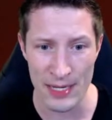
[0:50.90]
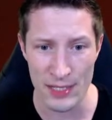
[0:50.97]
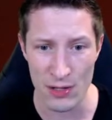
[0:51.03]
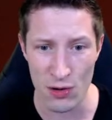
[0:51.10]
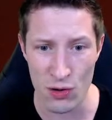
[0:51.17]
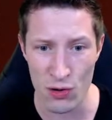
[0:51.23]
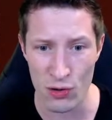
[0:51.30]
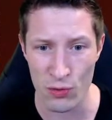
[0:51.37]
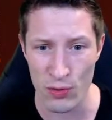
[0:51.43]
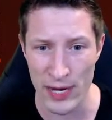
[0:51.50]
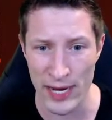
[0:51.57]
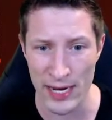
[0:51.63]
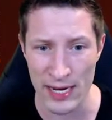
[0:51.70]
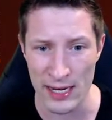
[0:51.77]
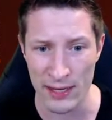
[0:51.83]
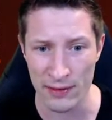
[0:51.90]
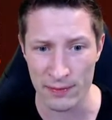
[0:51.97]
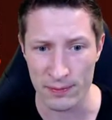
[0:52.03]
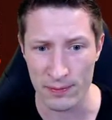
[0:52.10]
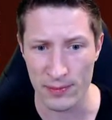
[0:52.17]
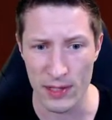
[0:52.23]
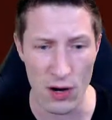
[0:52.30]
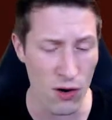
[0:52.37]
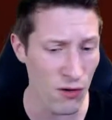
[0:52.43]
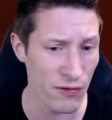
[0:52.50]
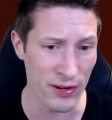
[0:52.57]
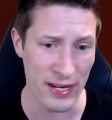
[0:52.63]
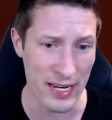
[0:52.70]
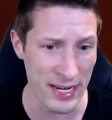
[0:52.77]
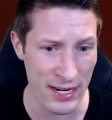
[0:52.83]
all the way
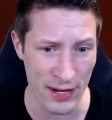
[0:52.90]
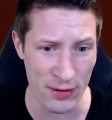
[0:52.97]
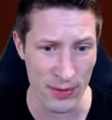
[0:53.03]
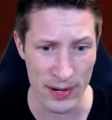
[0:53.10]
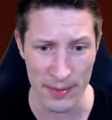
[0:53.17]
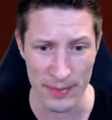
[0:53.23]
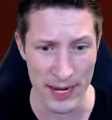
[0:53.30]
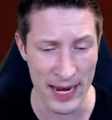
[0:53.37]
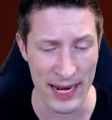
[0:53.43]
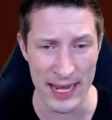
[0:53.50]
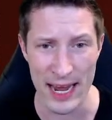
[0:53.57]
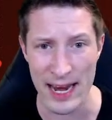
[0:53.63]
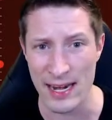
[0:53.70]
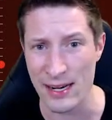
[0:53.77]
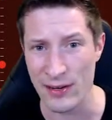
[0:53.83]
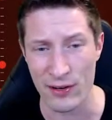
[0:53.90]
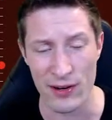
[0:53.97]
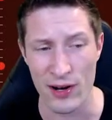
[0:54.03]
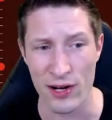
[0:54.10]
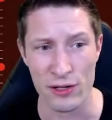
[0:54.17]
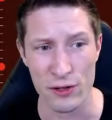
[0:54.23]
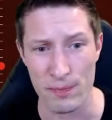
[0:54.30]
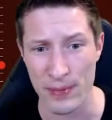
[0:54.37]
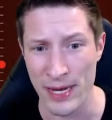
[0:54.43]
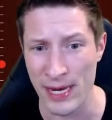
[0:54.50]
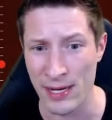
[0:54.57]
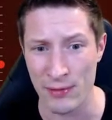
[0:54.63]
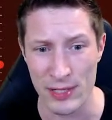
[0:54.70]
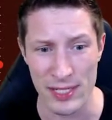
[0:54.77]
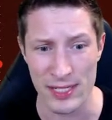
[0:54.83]
over here where I'm getting 80 or 100
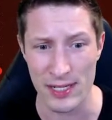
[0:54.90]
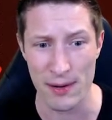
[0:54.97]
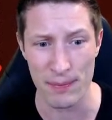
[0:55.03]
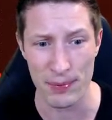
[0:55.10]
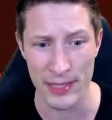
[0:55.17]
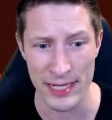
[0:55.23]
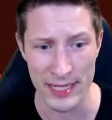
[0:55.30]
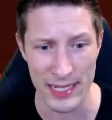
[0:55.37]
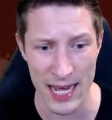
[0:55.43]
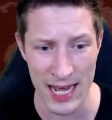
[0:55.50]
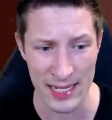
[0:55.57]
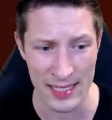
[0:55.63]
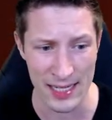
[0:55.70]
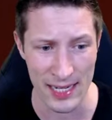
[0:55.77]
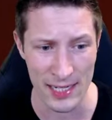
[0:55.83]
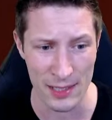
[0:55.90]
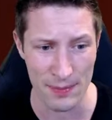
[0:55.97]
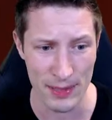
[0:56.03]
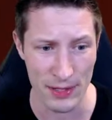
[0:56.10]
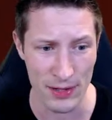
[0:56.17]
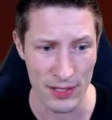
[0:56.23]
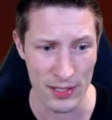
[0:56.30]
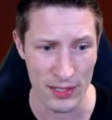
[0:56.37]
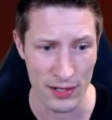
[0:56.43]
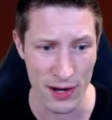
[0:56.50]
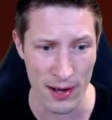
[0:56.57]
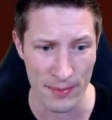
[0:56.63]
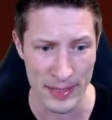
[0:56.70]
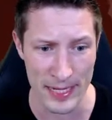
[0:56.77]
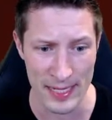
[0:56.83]
ping, which is complete nonsense because, you know,
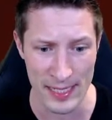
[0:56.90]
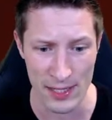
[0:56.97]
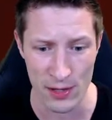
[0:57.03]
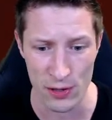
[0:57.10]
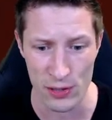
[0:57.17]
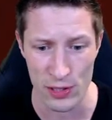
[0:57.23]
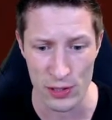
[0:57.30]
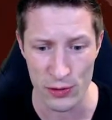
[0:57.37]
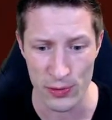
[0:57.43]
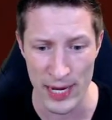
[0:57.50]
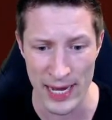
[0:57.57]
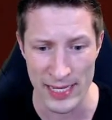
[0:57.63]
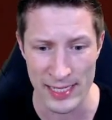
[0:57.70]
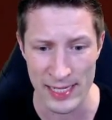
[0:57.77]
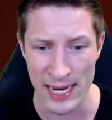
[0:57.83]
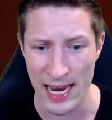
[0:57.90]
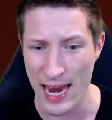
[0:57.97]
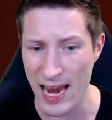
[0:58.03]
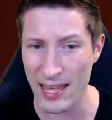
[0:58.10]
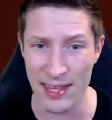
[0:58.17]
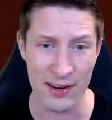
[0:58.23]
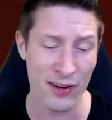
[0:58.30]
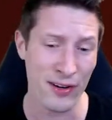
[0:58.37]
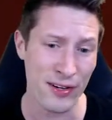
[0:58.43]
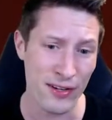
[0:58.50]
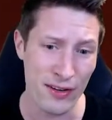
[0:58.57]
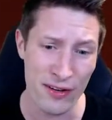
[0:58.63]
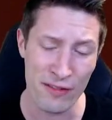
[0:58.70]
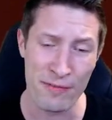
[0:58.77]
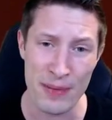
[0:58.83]
I'm East Coast US and there are
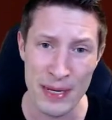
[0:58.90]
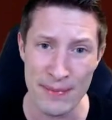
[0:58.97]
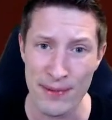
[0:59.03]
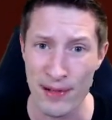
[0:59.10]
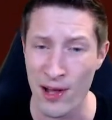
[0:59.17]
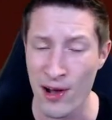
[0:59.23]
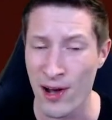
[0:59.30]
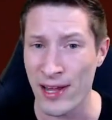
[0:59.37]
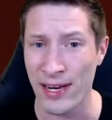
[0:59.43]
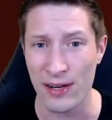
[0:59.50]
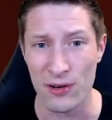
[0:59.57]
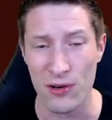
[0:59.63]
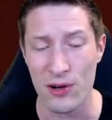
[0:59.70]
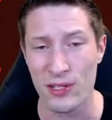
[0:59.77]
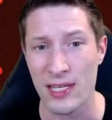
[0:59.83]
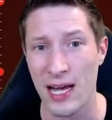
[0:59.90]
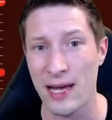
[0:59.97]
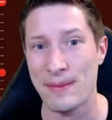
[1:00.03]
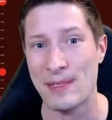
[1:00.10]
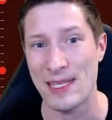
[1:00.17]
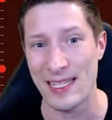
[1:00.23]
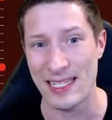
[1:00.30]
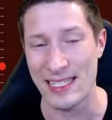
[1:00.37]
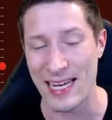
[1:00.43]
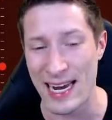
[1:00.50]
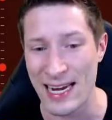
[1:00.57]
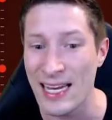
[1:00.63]
enough people on at all times of the day